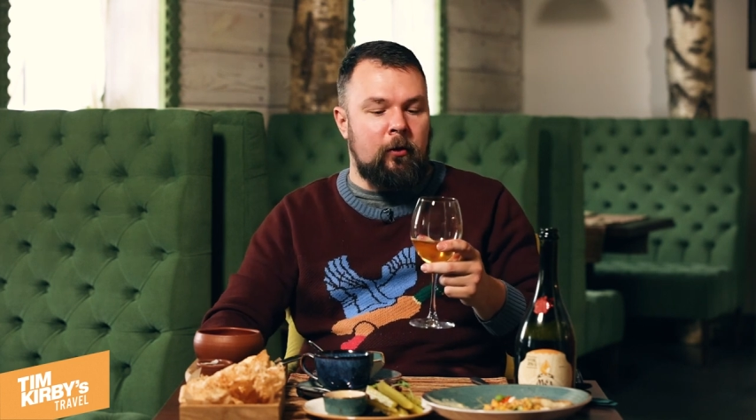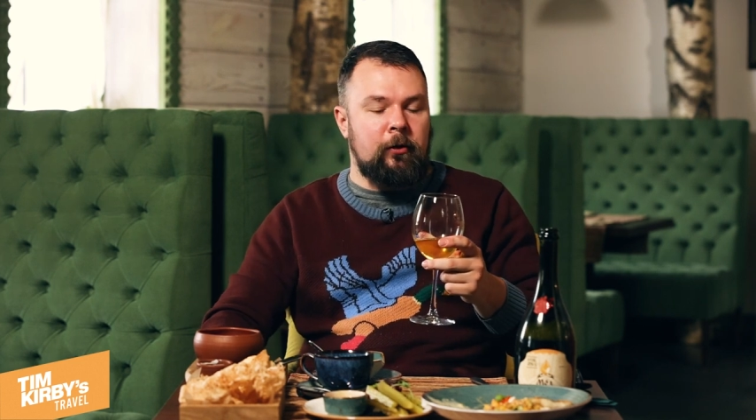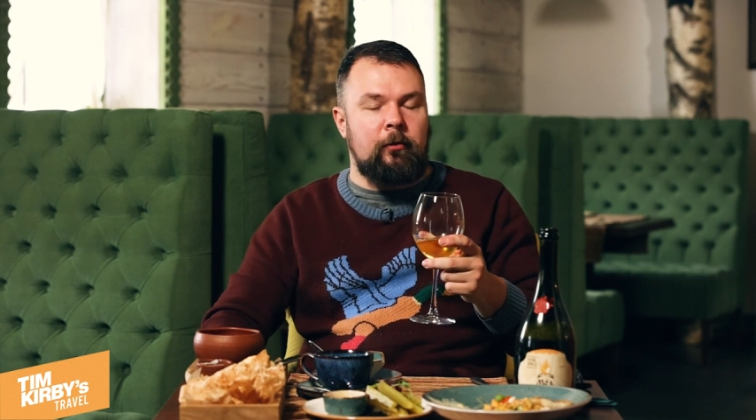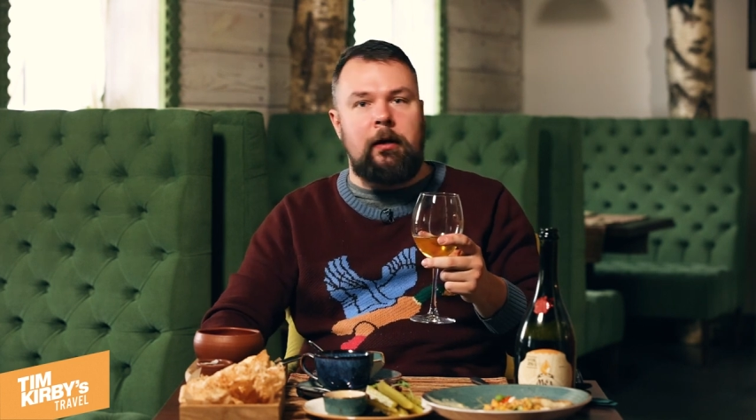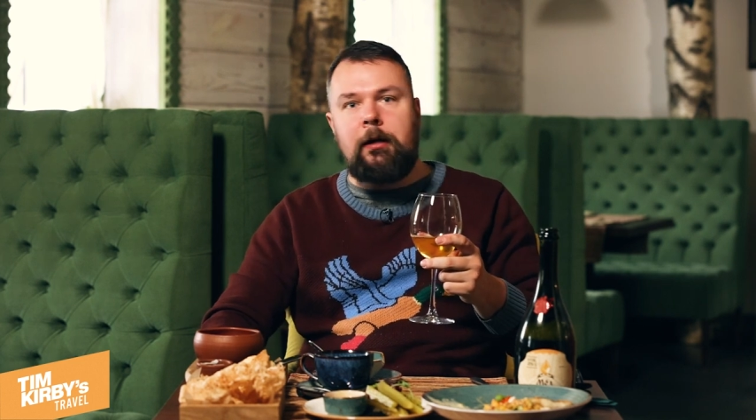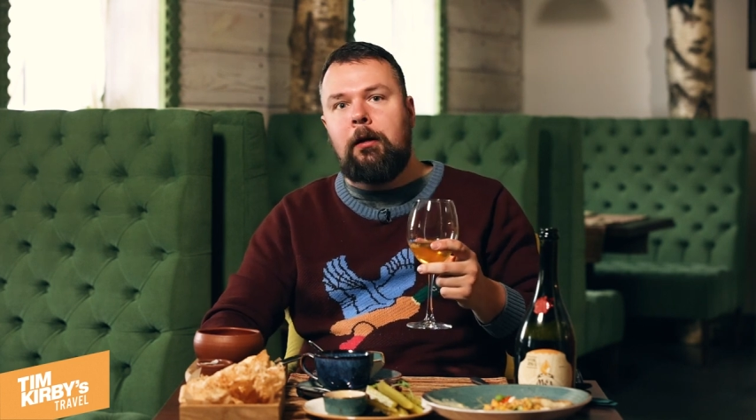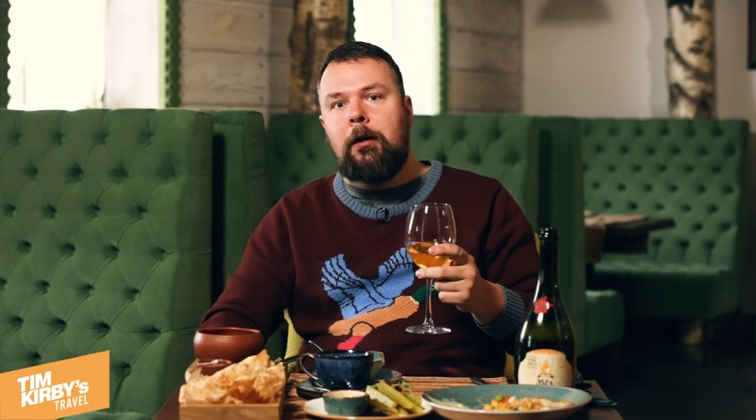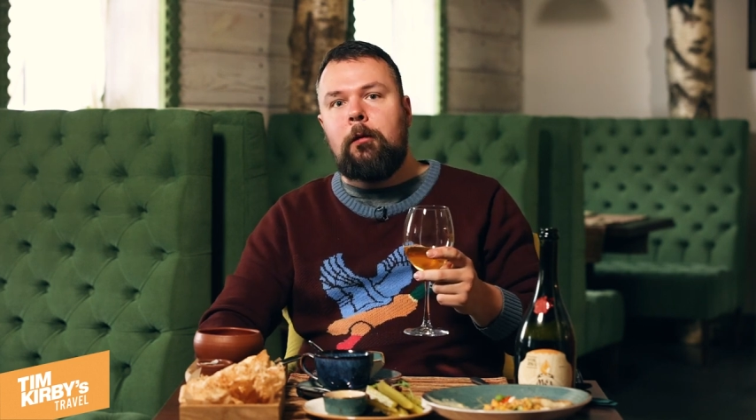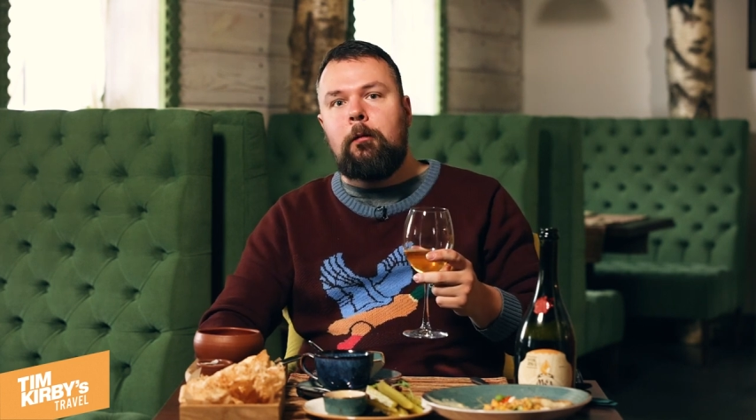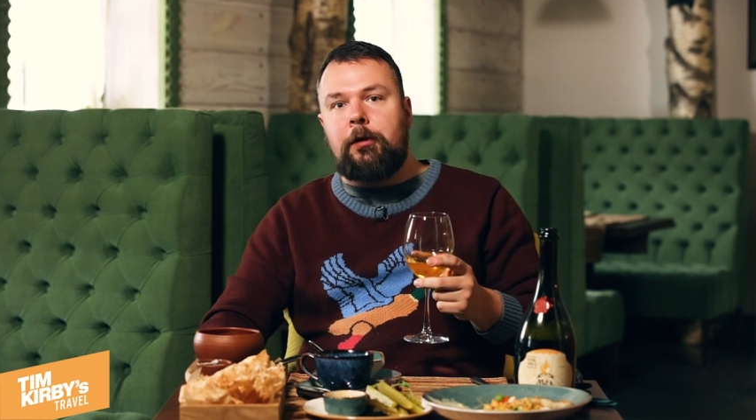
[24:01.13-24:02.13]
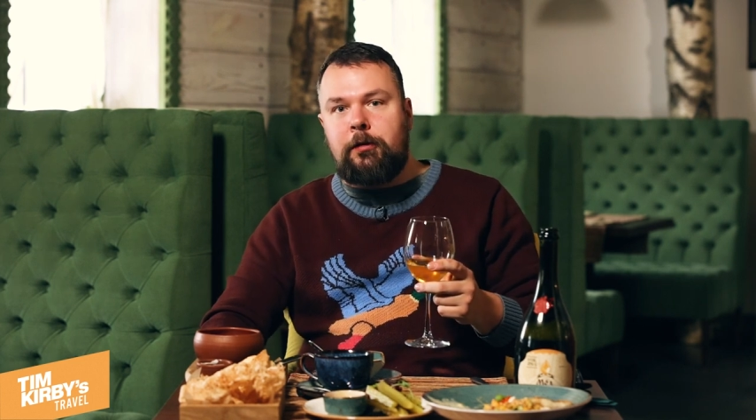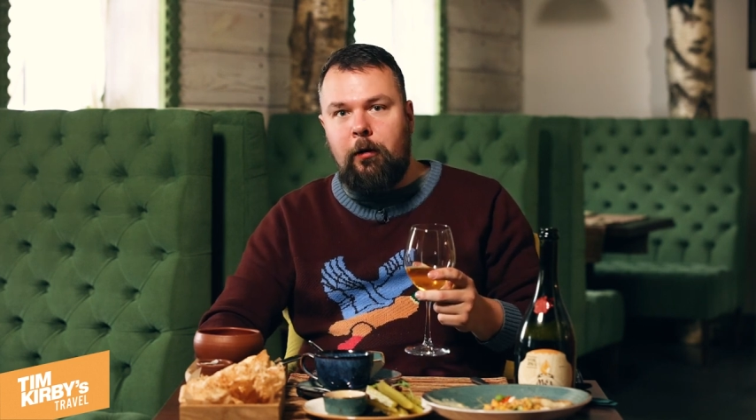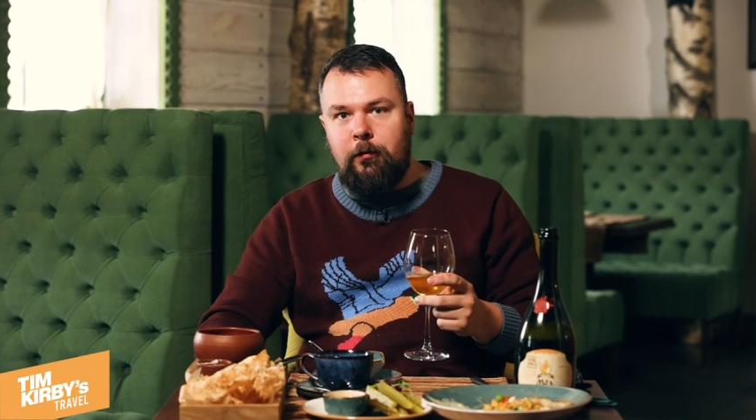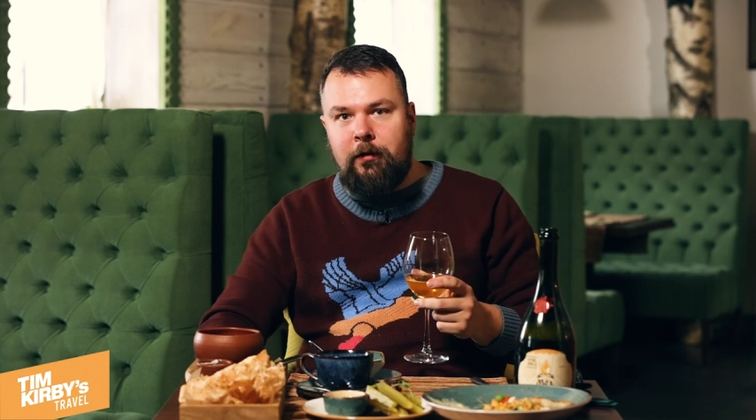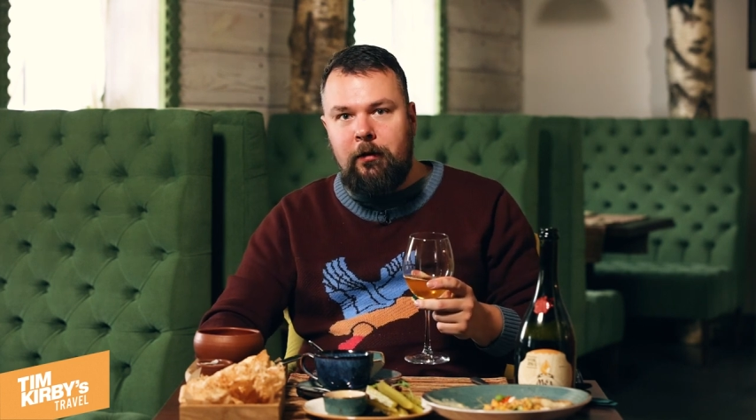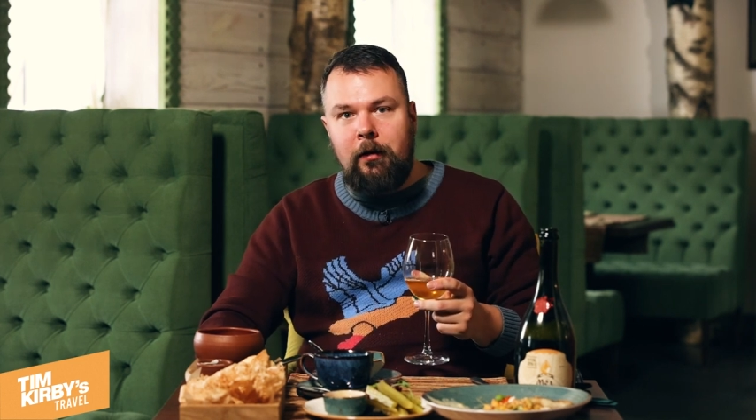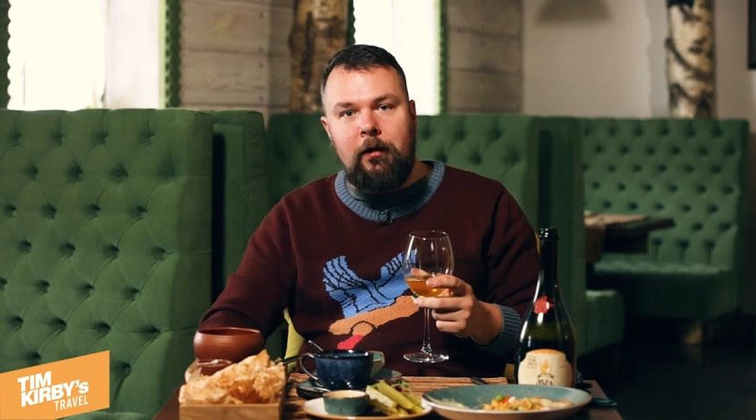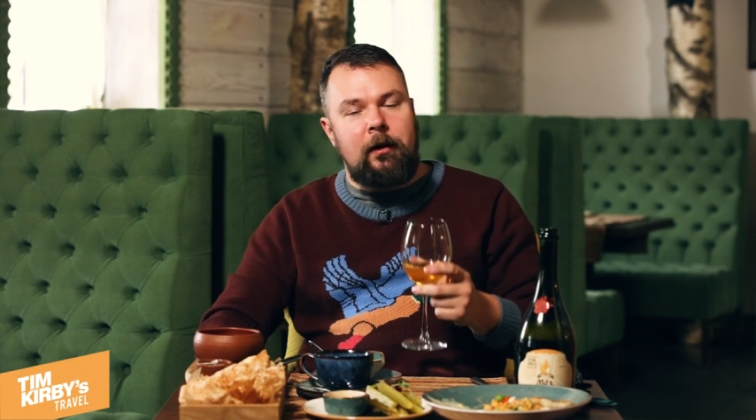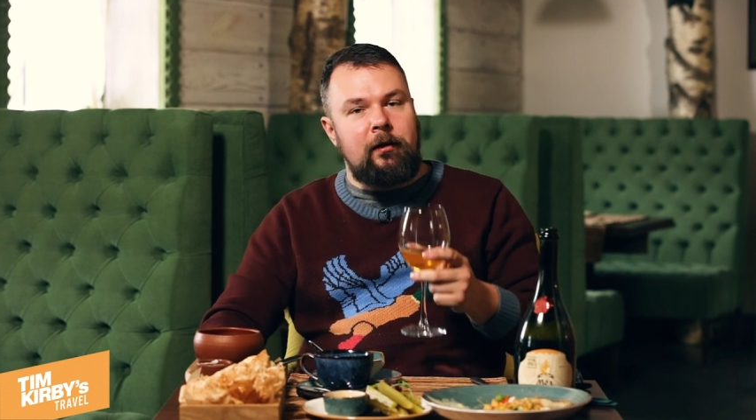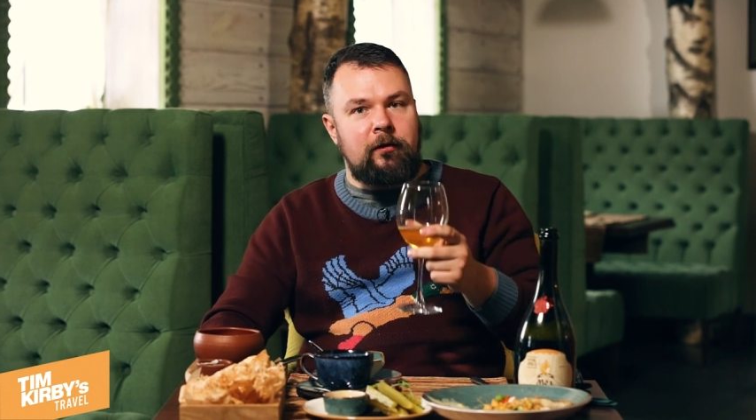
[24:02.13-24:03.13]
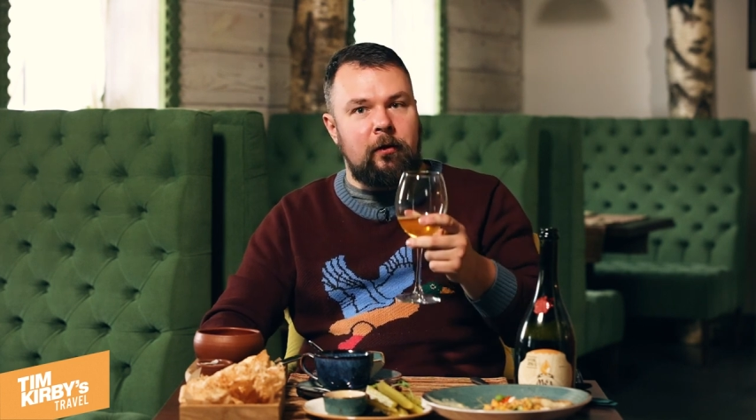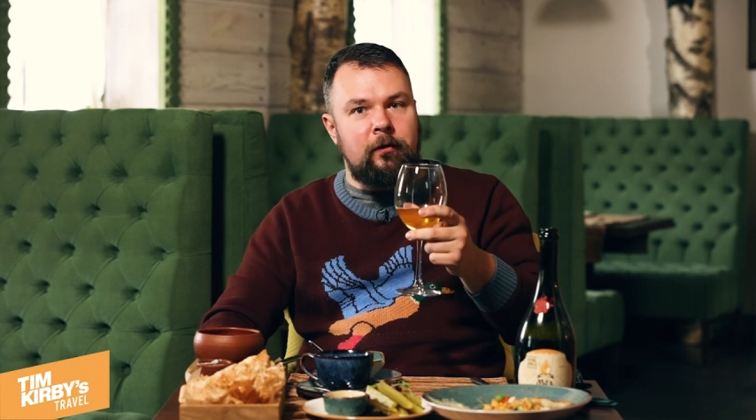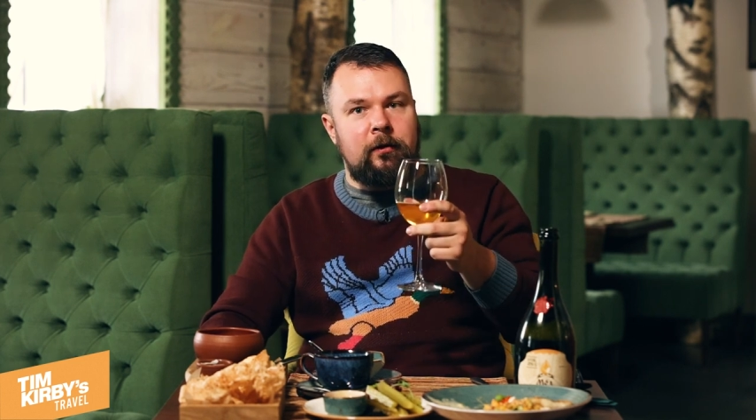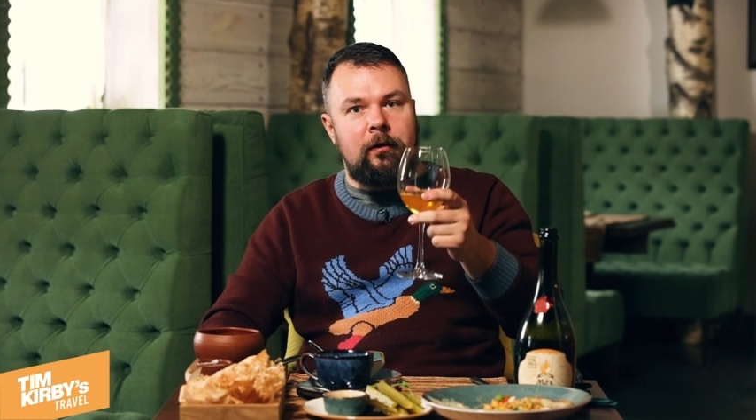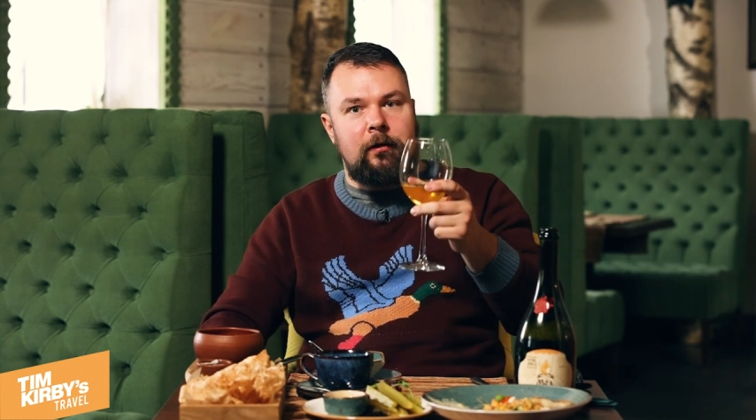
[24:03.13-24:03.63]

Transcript: Golden Ring, with a toast. And this toast